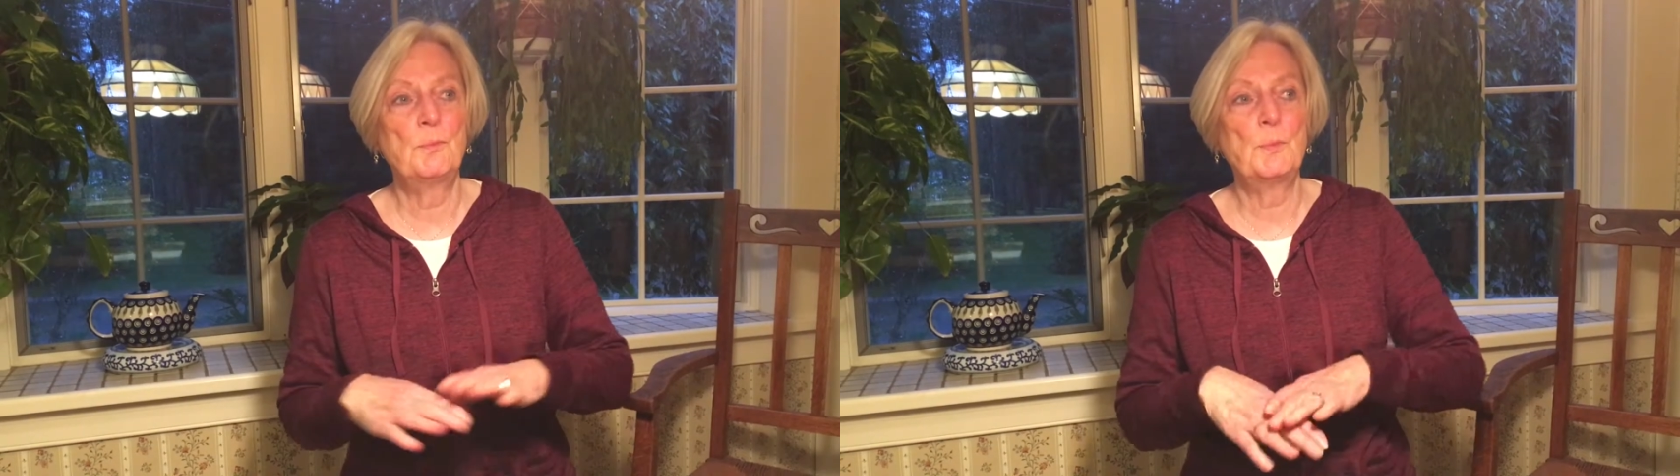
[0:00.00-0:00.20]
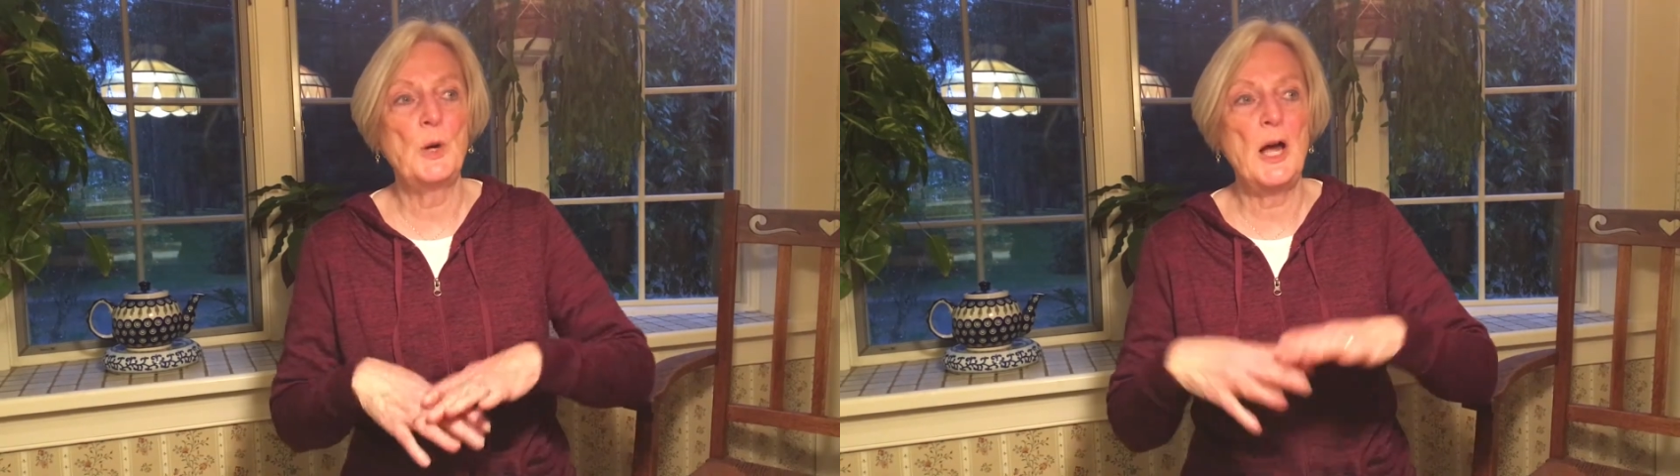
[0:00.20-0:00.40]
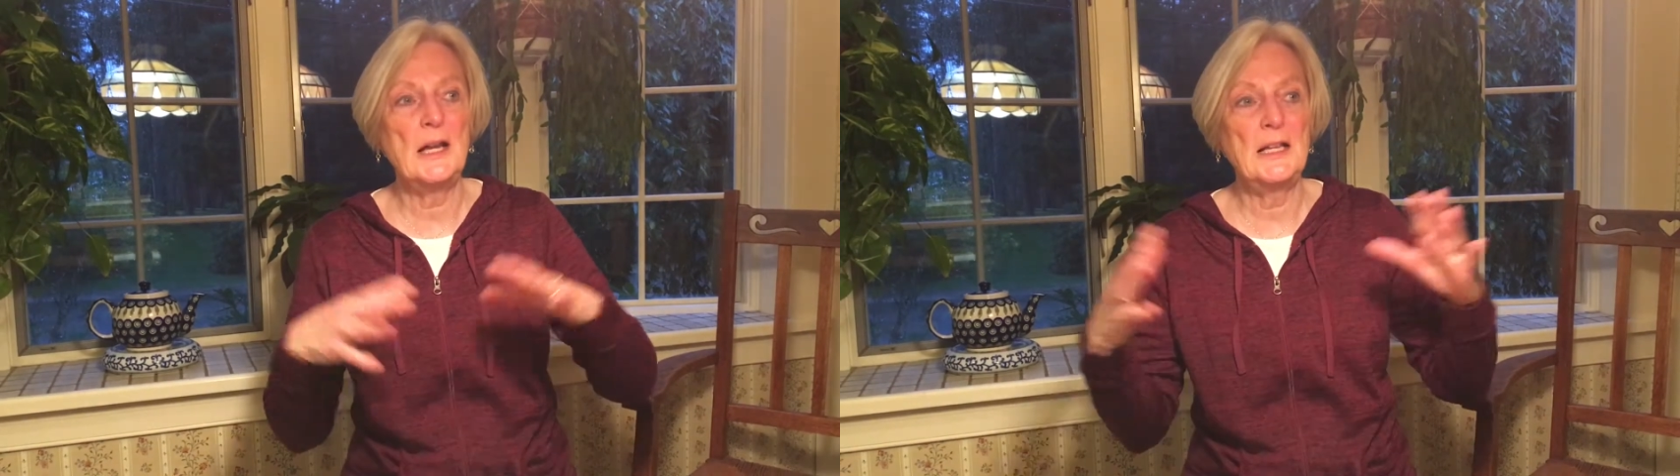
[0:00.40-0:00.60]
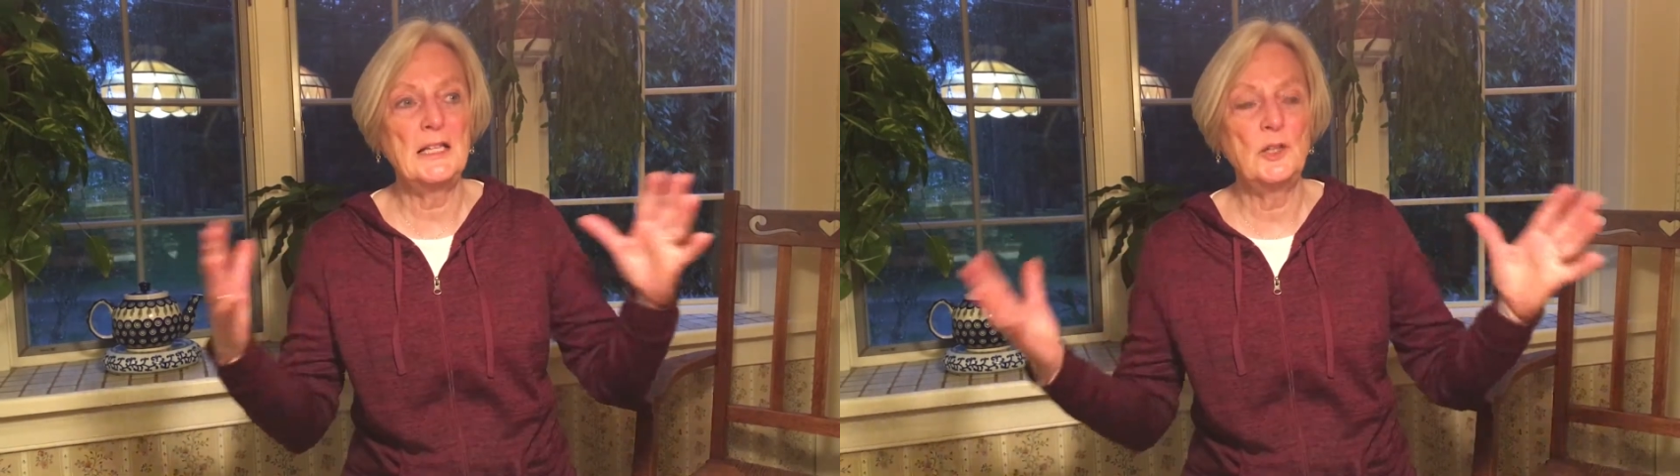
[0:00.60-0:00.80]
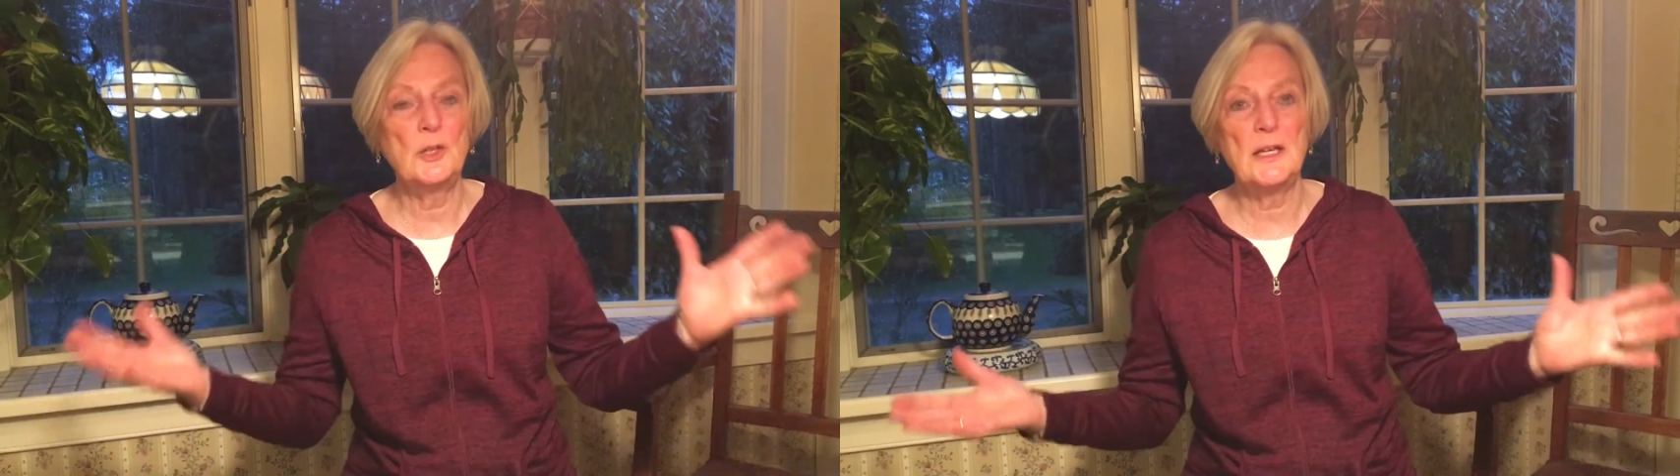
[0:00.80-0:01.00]
broadly
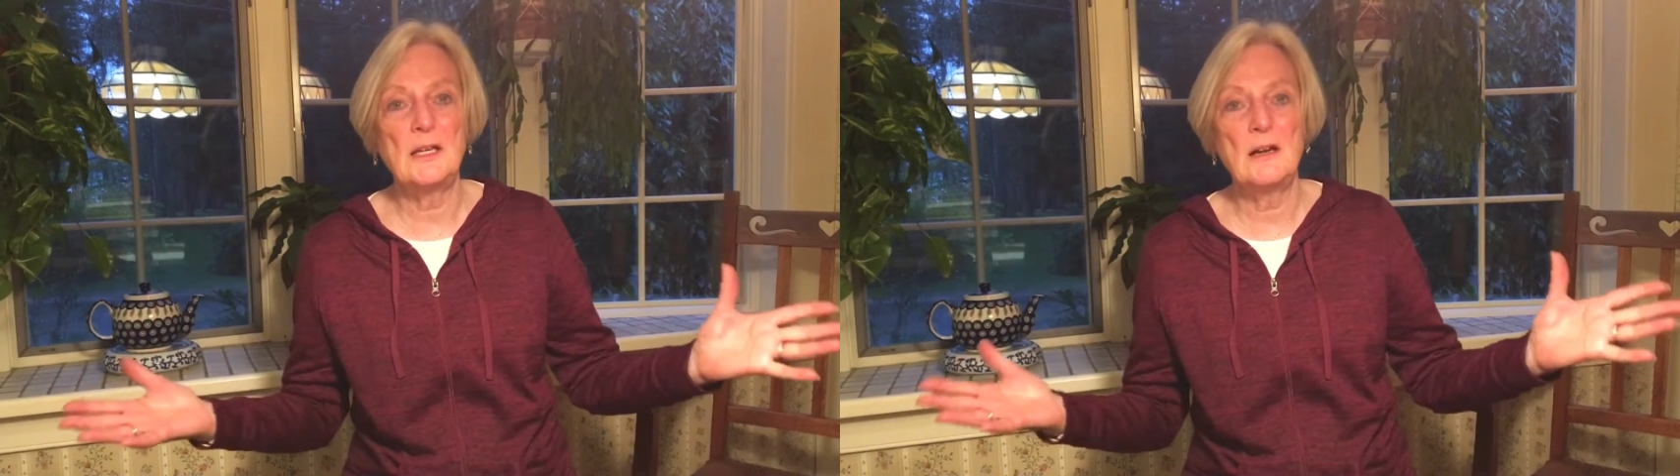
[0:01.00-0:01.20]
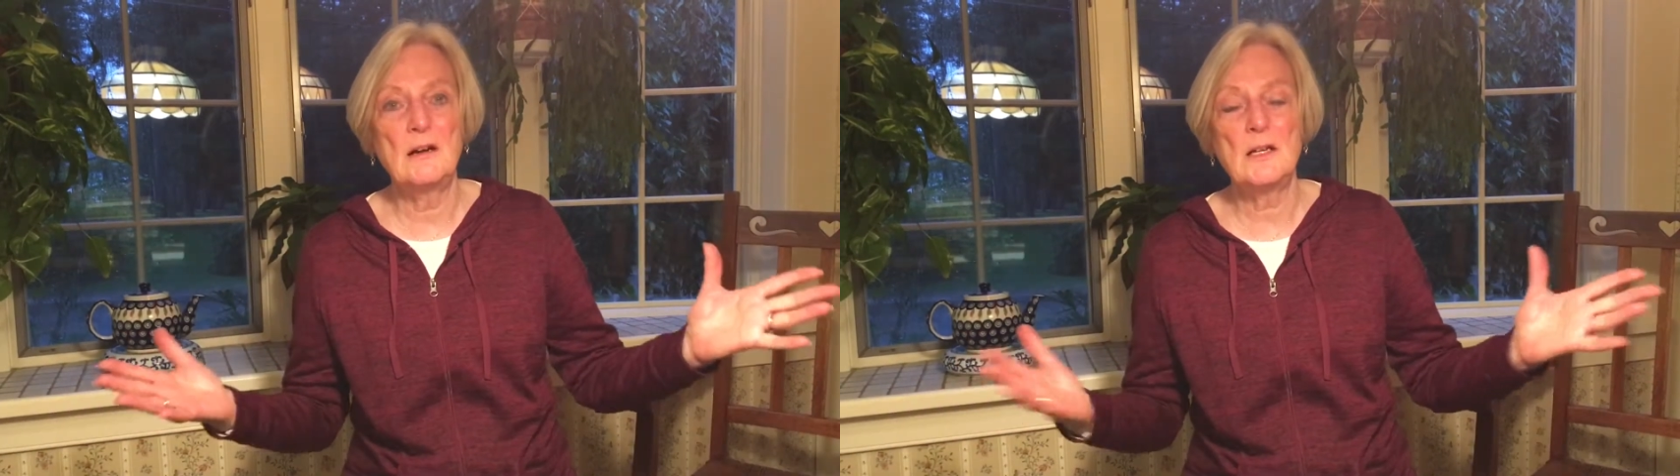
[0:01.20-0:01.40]
look at our